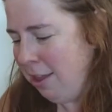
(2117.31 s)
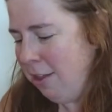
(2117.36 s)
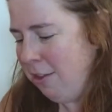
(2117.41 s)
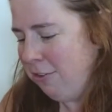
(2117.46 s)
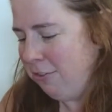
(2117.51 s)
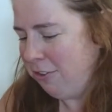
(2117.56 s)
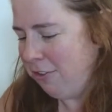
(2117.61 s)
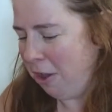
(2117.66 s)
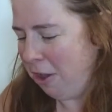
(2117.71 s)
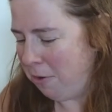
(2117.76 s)

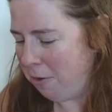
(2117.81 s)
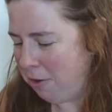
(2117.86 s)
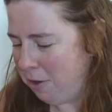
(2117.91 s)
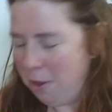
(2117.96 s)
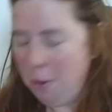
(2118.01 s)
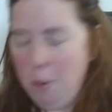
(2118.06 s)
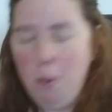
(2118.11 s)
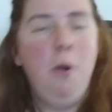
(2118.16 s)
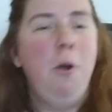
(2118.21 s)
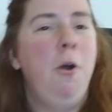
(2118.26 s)
So
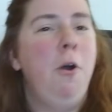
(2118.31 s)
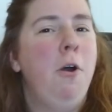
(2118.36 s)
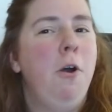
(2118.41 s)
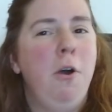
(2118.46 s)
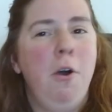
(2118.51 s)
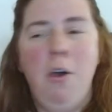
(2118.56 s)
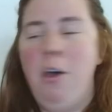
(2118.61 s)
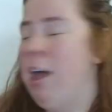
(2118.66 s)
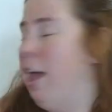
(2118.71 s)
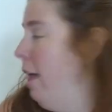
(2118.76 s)

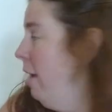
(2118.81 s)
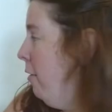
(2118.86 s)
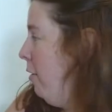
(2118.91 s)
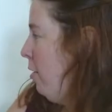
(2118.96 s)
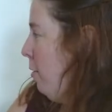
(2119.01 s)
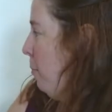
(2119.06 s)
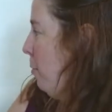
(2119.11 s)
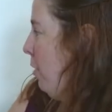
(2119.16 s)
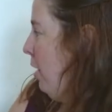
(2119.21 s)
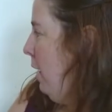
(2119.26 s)
it was
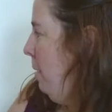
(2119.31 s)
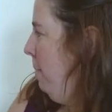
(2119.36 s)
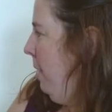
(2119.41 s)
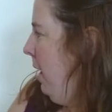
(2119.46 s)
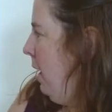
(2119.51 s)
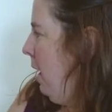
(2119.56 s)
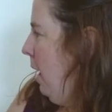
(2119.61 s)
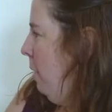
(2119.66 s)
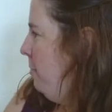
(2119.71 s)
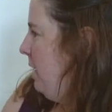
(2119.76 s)
a pretty
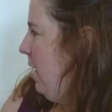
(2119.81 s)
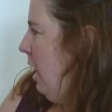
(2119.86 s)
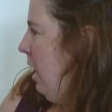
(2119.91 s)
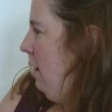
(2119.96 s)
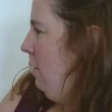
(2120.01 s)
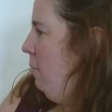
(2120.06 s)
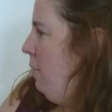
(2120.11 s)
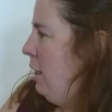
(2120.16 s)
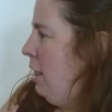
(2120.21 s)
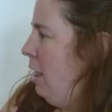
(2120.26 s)
big update
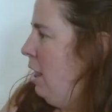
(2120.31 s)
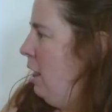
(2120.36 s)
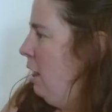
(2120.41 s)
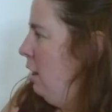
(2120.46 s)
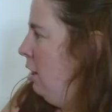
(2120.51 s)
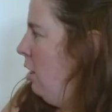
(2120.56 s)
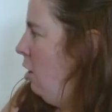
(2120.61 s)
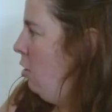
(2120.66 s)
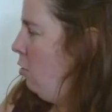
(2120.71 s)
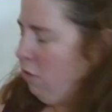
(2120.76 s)
with
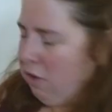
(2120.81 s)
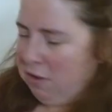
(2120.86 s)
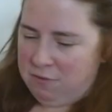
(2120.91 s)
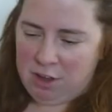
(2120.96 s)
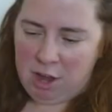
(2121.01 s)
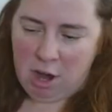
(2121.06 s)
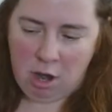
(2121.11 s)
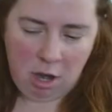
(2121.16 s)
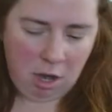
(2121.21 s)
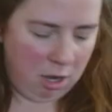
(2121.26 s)
loads of
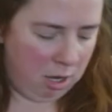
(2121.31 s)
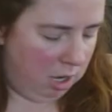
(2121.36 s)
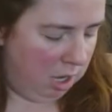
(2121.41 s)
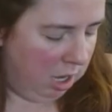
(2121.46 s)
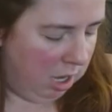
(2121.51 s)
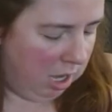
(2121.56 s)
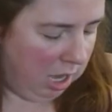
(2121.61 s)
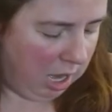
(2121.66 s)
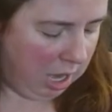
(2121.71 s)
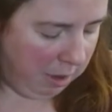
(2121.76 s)
yarn
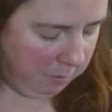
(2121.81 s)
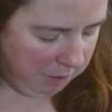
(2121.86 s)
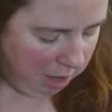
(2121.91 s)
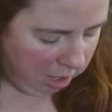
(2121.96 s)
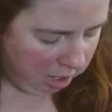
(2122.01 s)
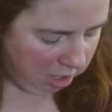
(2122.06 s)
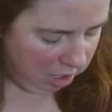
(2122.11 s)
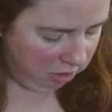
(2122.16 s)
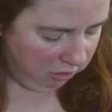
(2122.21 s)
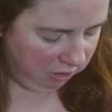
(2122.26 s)
and I'm not
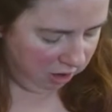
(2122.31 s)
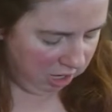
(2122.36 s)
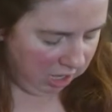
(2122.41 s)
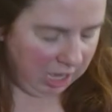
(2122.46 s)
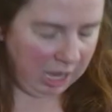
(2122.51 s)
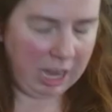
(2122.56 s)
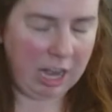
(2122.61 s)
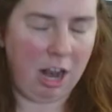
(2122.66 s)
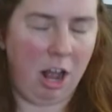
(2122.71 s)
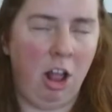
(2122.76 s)
going to try to
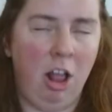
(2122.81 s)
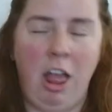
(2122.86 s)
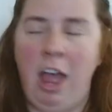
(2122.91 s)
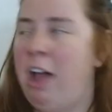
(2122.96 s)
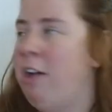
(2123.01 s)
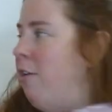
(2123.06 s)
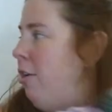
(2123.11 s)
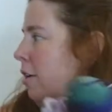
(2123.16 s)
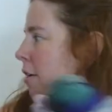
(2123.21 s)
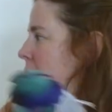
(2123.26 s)
get it all
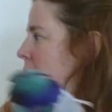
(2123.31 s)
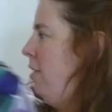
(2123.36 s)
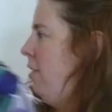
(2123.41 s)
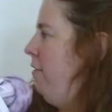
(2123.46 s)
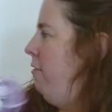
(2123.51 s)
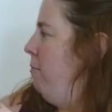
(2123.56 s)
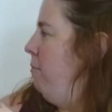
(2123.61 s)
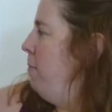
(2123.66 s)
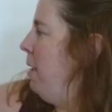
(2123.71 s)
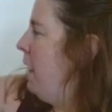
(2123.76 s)
out of
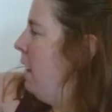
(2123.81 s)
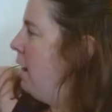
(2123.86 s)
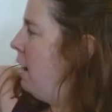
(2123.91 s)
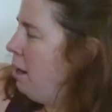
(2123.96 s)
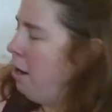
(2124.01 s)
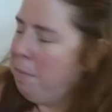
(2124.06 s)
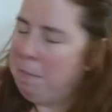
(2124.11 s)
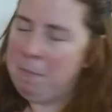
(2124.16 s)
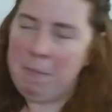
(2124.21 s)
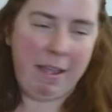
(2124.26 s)
this
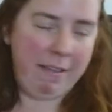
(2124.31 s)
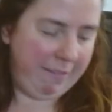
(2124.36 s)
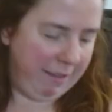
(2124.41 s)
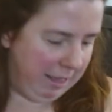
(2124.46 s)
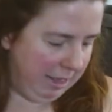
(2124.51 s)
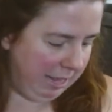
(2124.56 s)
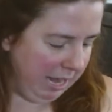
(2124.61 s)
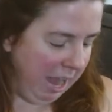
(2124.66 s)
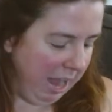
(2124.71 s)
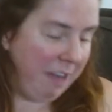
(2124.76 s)
bin.
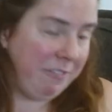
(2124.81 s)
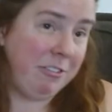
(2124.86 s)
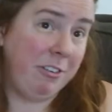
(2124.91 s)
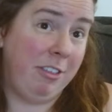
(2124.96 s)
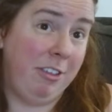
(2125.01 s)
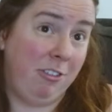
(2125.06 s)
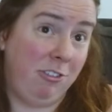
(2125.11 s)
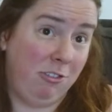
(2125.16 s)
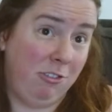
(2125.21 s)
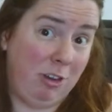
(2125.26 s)
Basically after
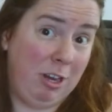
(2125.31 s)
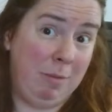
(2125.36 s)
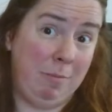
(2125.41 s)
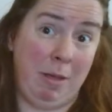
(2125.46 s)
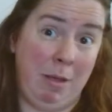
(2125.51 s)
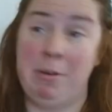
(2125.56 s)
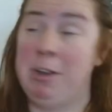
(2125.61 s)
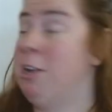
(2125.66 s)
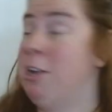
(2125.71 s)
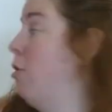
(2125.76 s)
the stream, I'm
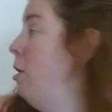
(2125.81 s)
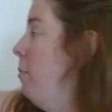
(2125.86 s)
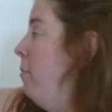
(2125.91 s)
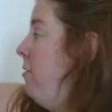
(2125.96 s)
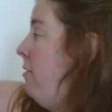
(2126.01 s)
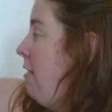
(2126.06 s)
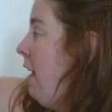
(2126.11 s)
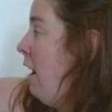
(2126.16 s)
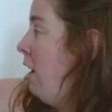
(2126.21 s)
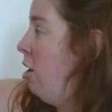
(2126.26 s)
going to go
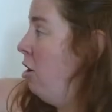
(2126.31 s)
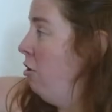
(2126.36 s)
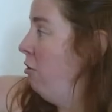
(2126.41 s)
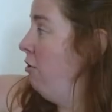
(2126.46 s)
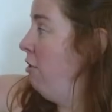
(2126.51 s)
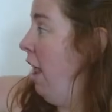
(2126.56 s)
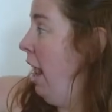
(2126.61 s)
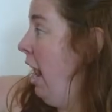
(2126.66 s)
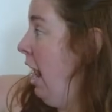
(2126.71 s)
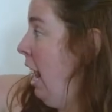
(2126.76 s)

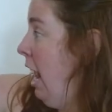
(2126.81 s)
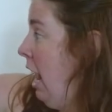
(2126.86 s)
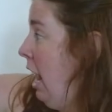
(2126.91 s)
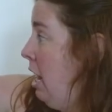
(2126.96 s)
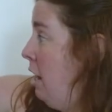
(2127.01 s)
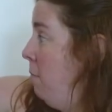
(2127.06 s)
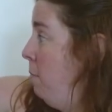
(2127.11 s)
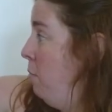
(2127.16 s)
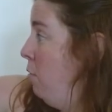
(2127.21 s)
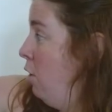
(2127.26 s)
upstairs
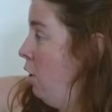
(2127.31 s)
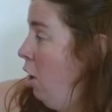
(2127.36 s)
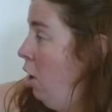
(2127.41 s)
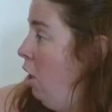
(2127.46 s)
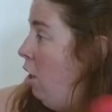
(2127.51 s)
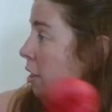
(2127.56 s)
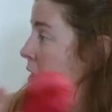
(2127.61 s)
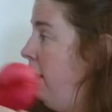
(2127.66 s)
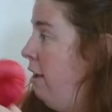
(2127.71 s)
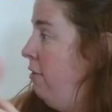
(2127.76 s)
and put
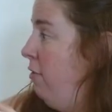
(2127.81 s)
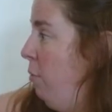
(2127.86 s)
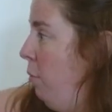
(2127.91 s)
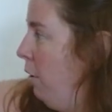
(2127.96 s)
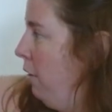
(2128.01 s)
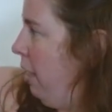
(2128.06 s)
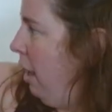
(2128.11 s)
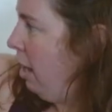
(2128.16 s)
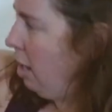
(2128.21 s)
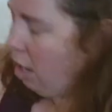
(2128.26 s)
all these where
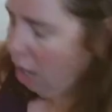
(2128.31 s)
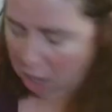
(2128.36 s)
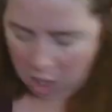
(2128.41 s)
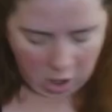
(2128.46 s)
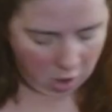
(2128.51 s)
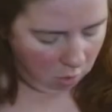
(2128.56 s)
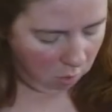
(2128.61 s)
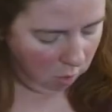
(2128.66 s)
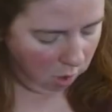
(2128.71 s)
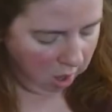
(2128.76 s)
they
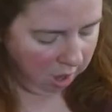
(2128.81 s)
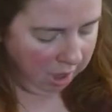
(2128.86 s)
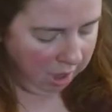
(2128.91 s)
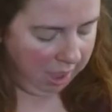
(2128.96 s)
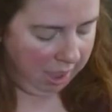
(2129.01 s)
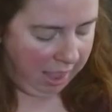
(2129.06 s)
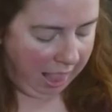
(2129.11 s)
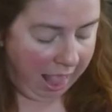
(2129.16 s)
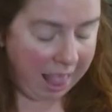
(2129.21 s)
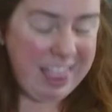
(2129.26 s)
go.
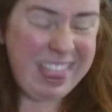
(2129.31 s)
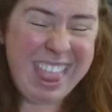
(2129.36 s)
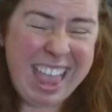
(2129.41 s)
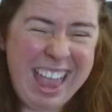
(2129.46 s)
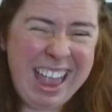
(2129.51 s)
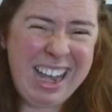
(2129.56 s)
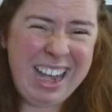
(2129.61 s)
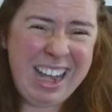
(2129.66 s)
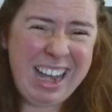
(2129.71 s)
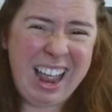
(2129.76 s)
And
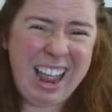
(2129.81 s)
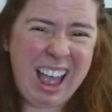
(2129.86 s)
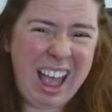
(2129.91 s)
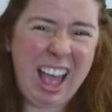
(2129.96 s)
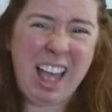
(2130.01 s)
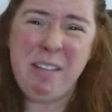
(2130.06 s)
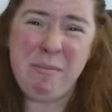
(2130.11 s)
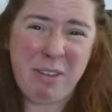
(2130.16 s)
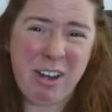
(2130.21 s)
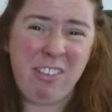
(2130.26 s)
then
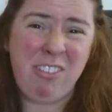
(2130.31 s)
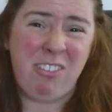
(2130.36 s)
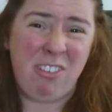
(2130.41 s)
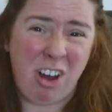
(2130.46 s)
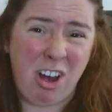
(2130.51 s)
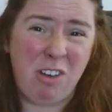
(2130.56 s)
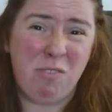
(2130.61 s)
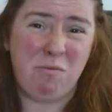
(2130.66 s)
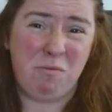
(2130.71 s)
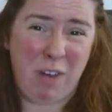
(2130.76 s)
I'm going to
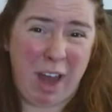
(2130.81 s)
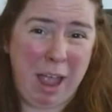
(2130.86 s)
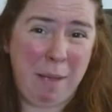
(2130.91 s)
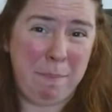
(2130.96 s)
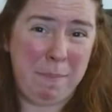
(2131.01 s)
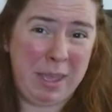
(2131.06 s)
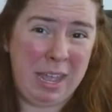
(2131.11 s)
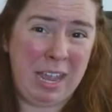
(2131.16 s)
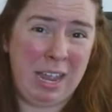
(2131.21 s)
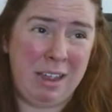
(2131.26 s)
start
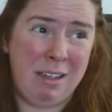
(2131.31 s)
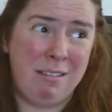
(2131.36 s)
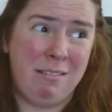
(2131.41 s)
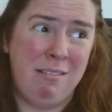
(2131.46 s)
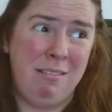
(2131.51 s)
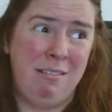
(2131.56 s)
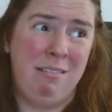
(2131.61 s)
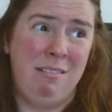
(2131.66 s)
wrapping.